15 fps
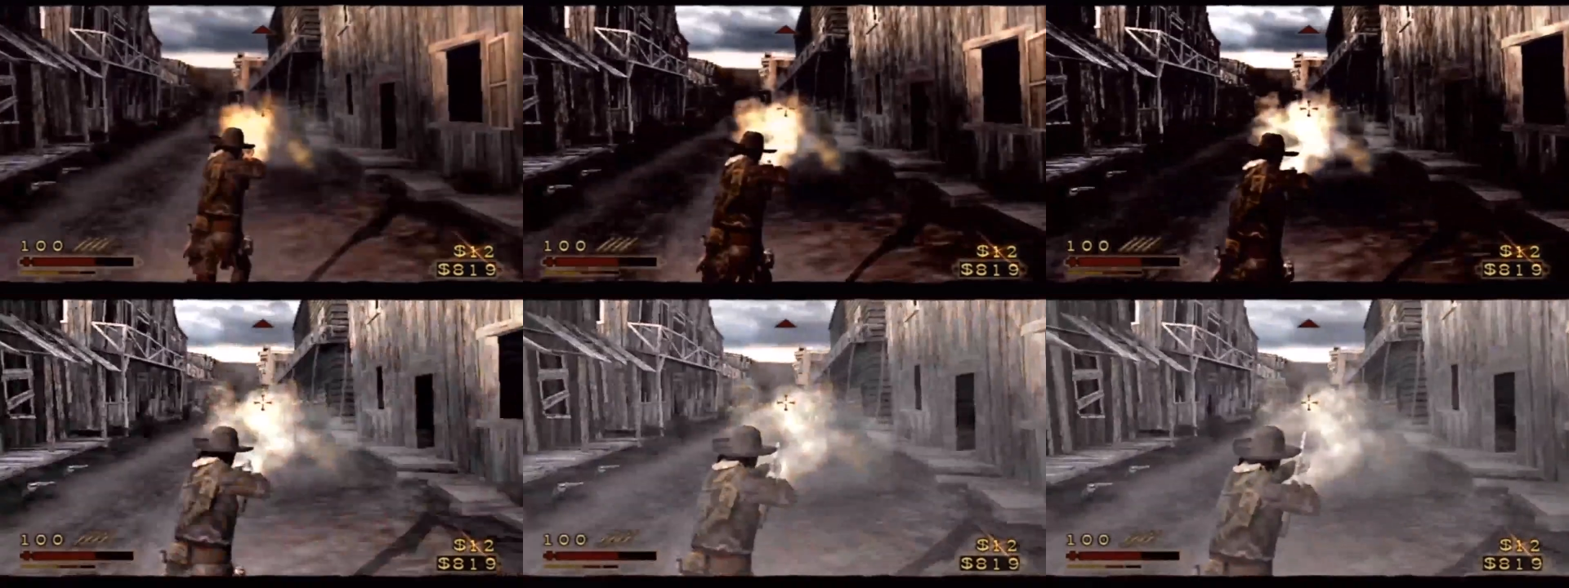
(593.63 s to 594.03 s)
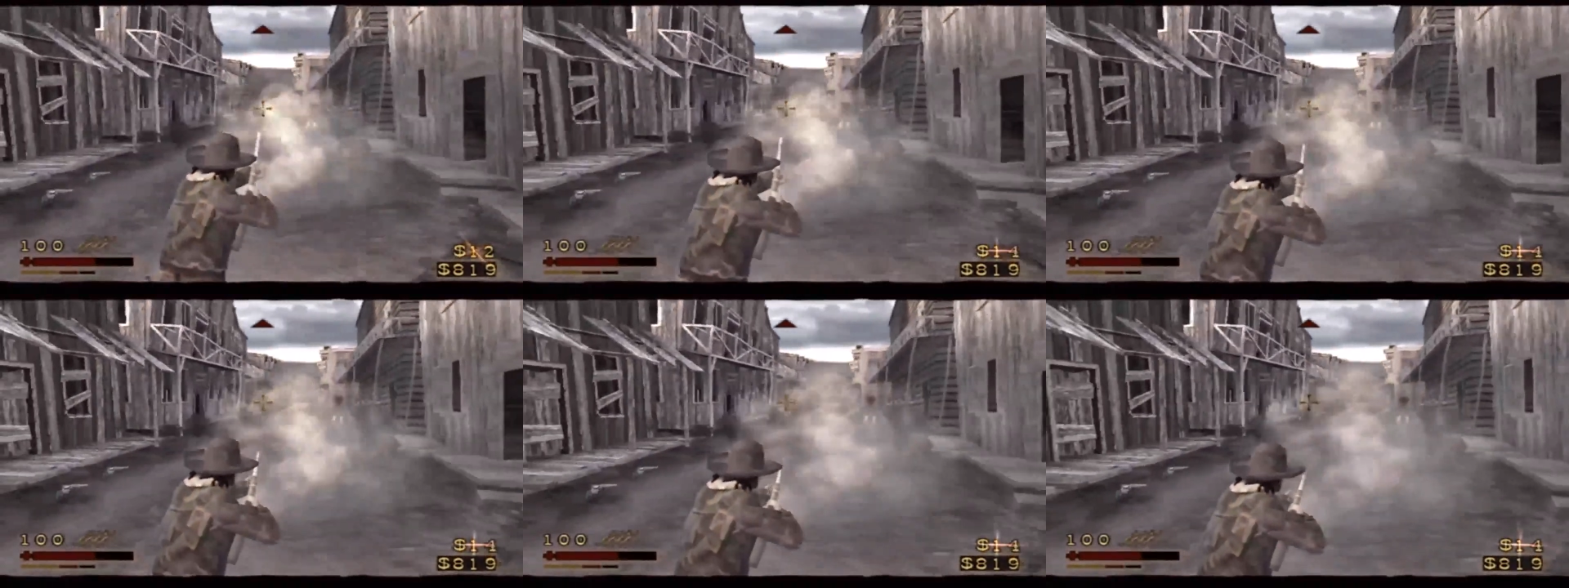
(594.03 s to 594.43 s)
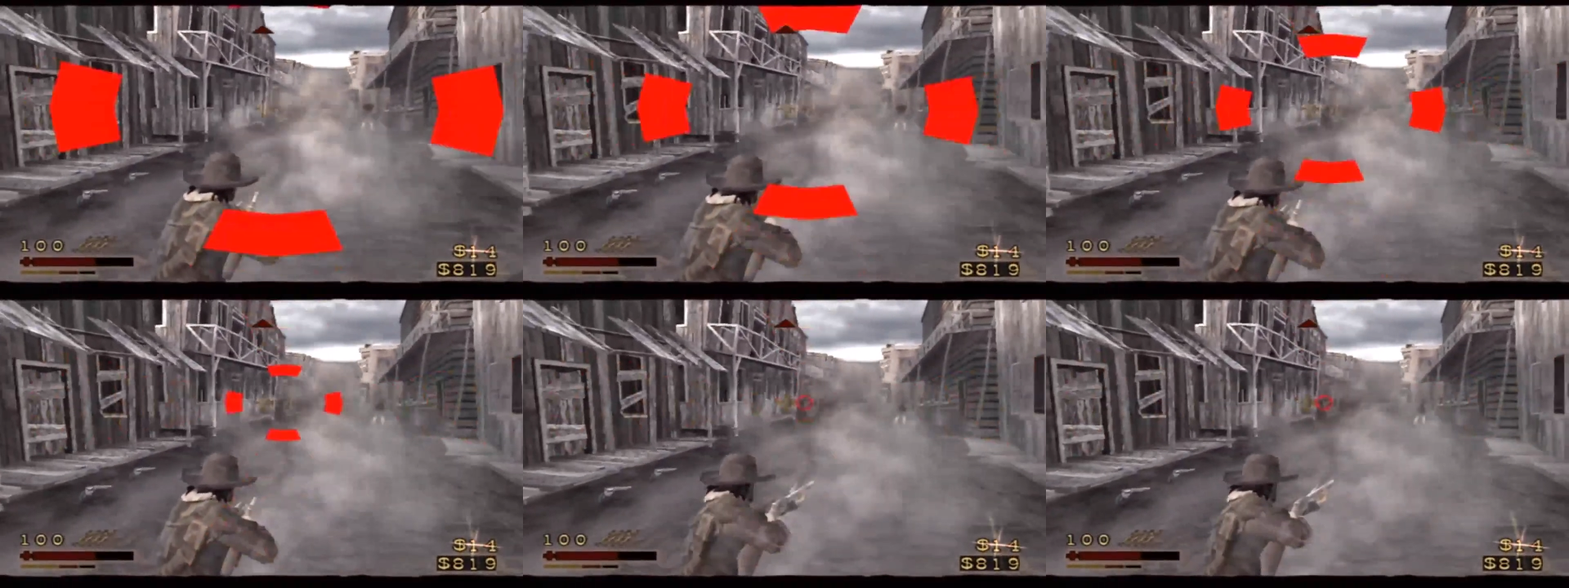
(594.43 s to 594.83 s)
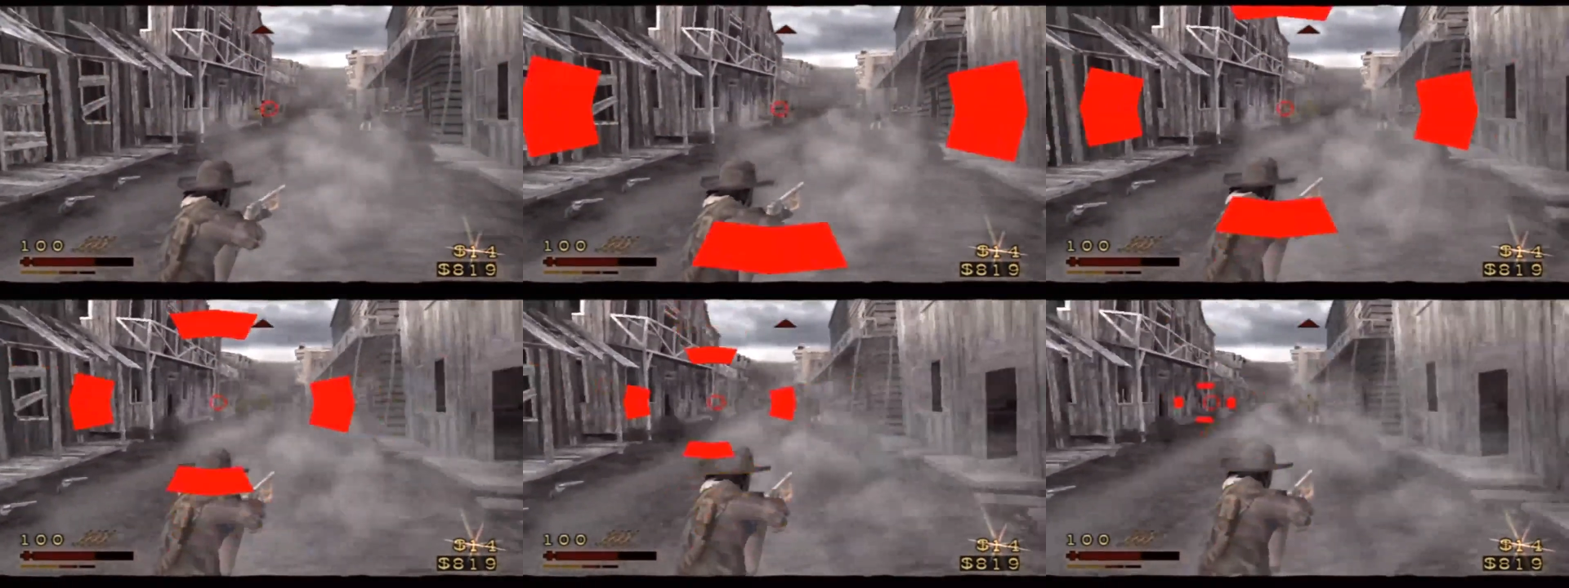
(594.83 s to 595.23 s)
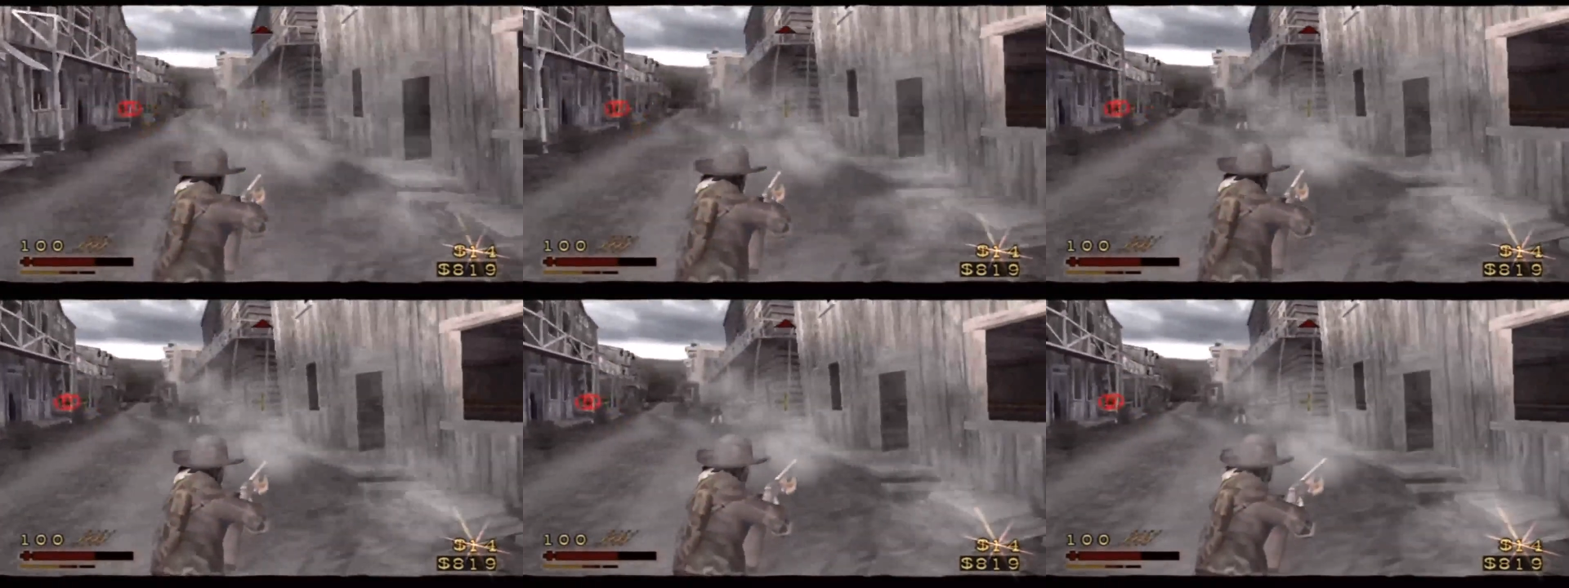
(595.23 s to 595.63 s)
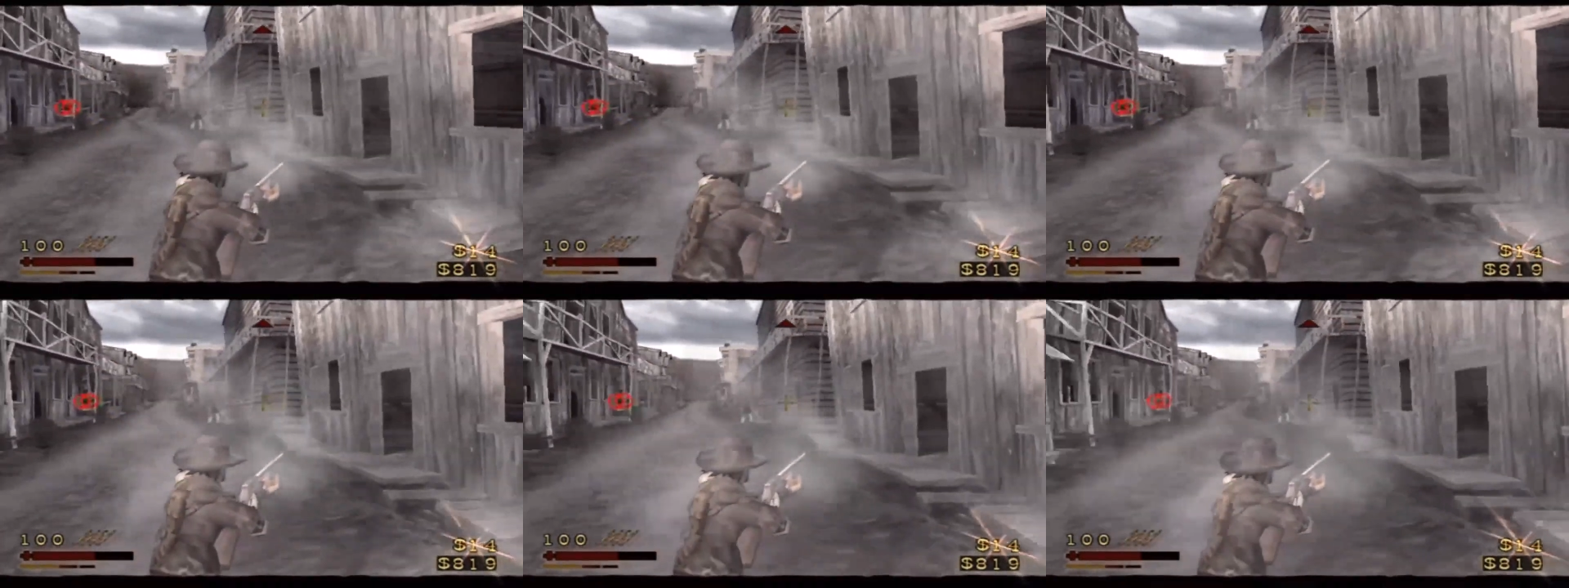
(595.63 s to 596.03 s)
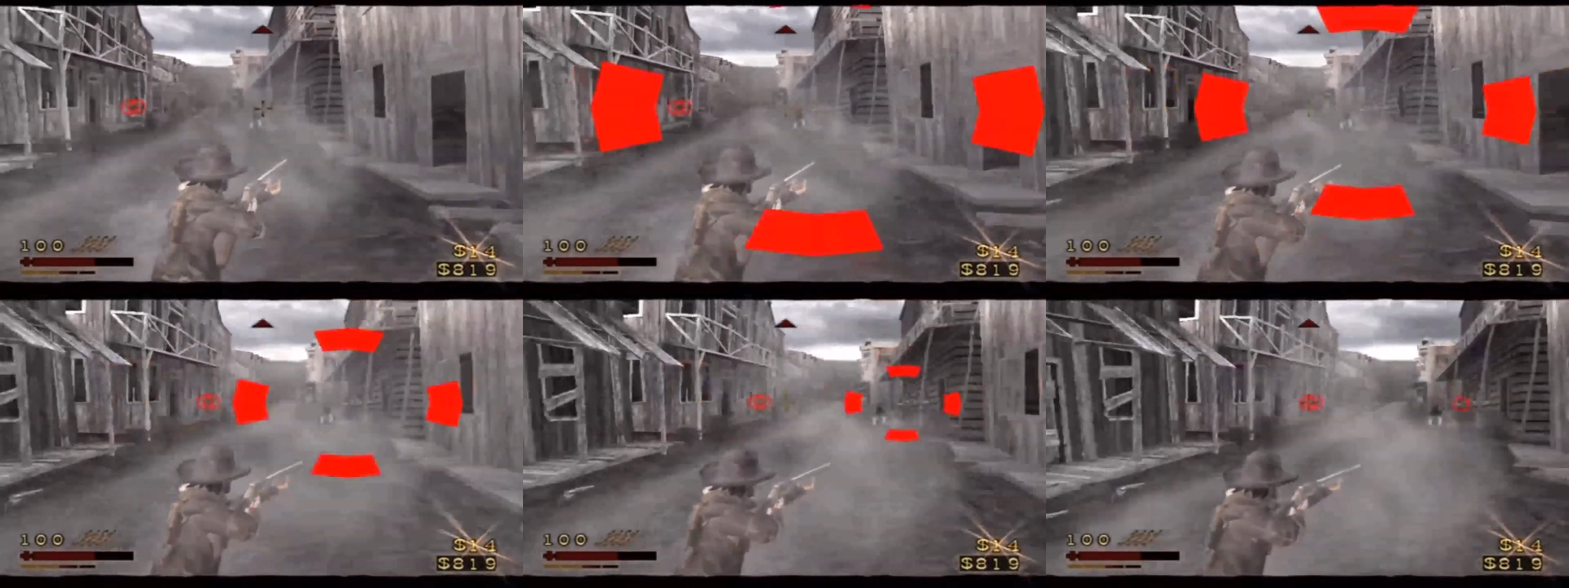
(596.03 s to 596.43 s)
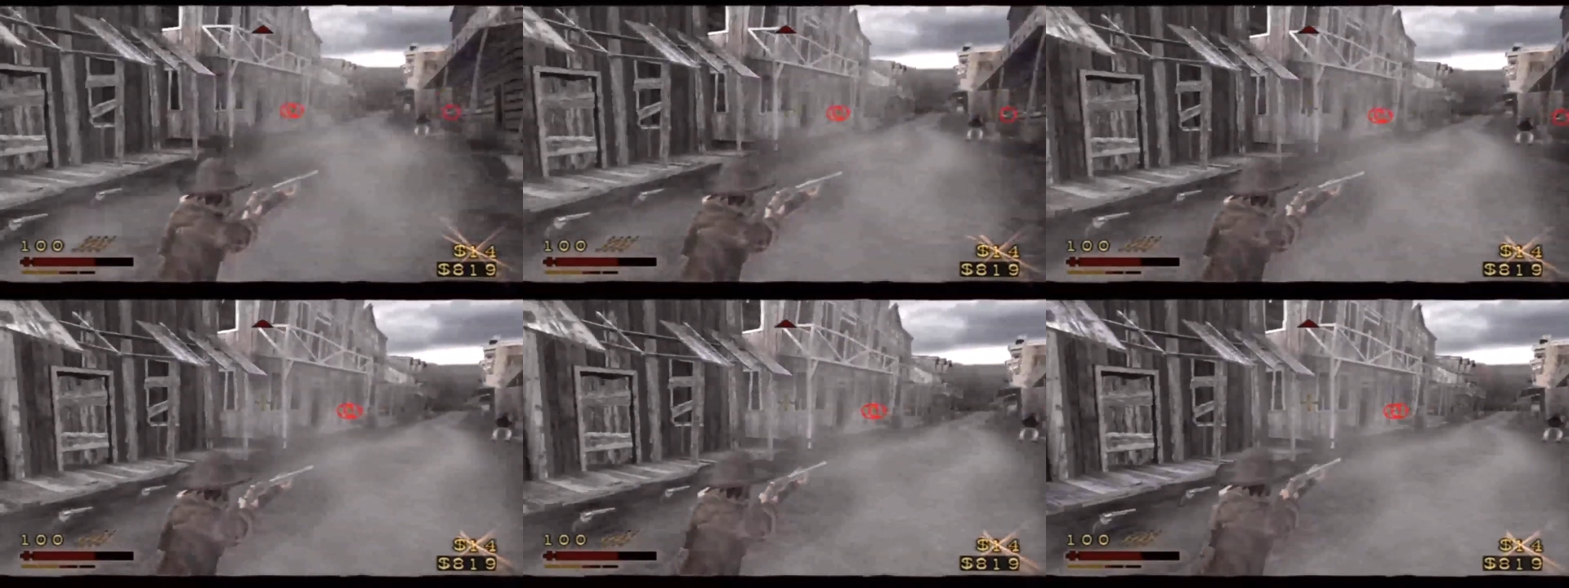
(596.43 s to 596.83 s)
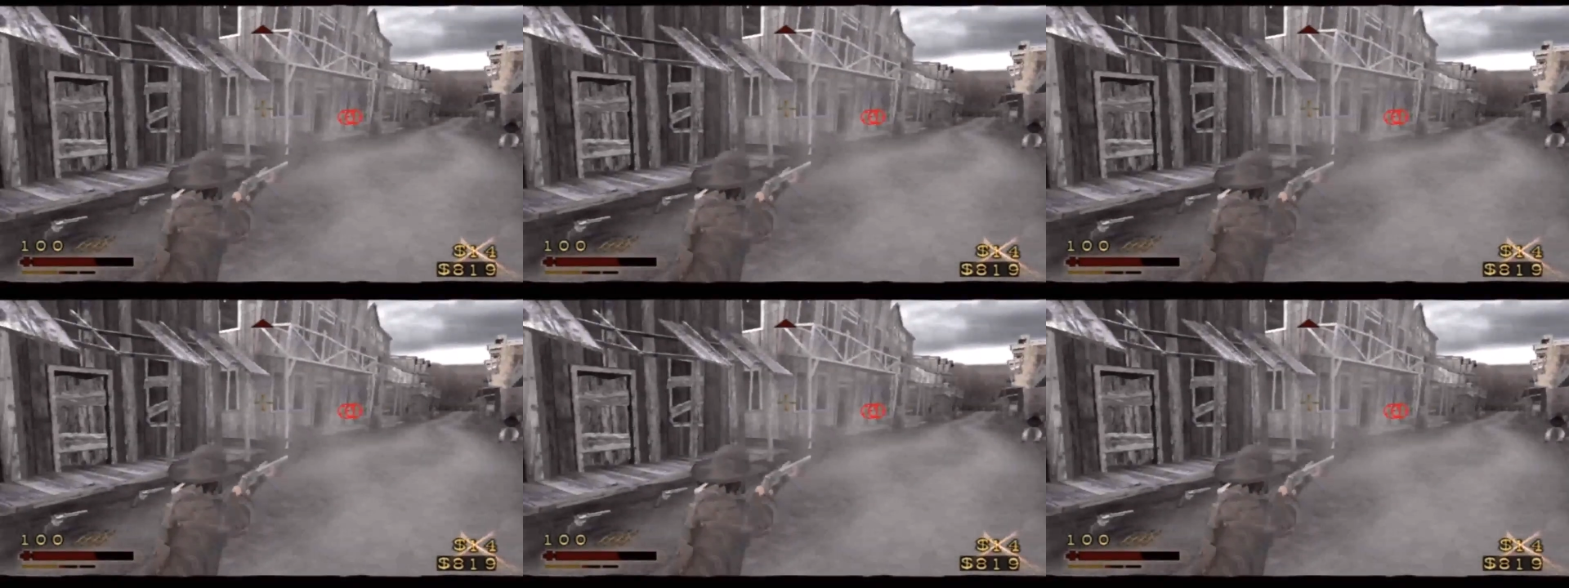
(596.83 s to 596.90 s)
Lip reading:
No face is visible, so there are no lips to read.